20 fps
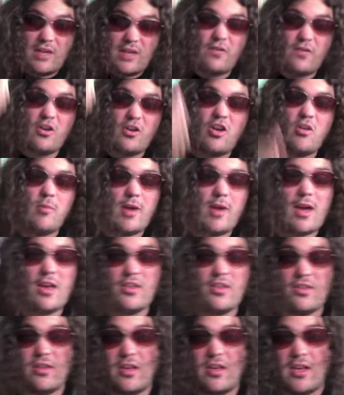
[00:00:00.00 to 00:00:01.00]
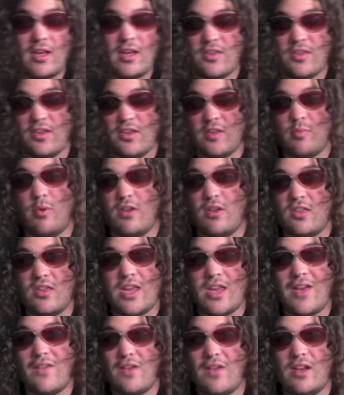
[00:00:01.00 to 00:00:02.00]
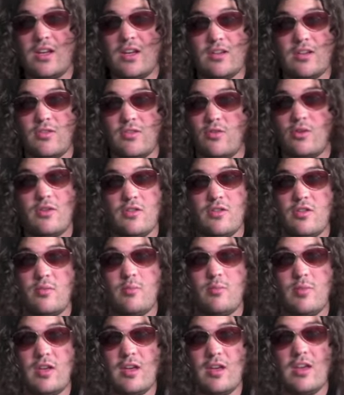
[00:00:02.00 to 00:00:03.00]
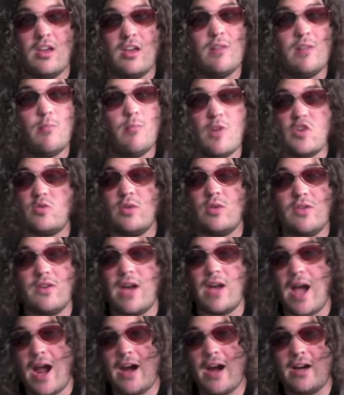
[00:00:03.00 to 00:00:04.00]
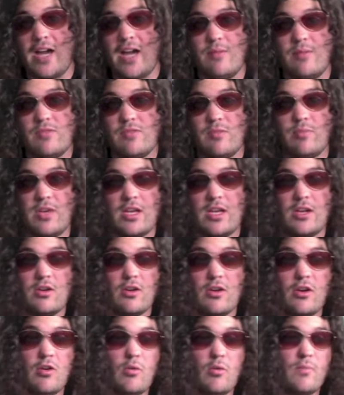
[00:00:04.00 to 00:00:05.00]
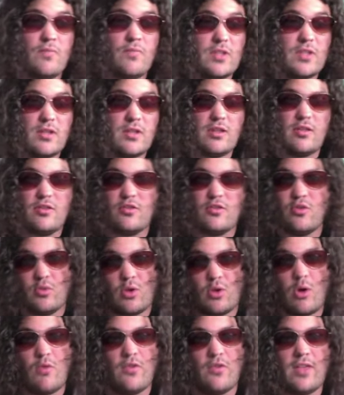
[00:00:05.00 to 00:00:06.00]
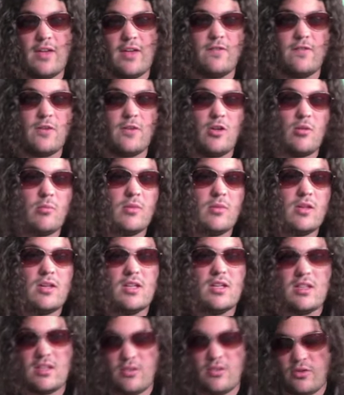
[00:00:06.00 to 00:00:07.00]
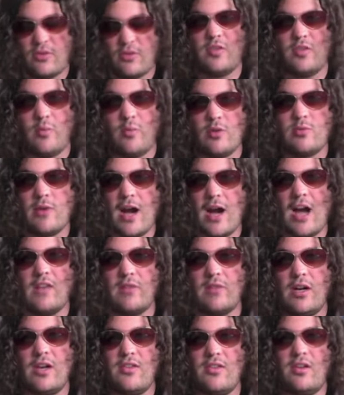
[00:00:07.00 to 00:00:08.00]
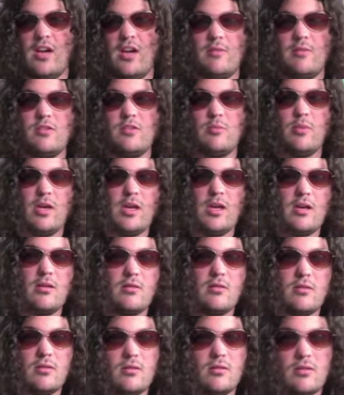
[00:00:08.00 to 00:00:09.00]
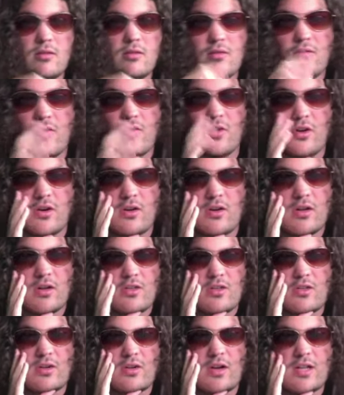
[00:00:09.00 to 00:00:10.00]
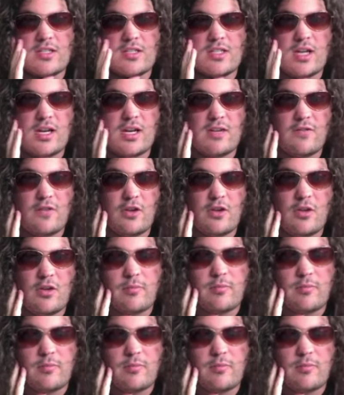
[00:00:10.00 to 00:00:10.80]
film has a 6.7, and it deserves to be much or even higher on IMDb. You know, it's too low for that film. Deserves even much more higher ratings on IMDb. for the 1990 film.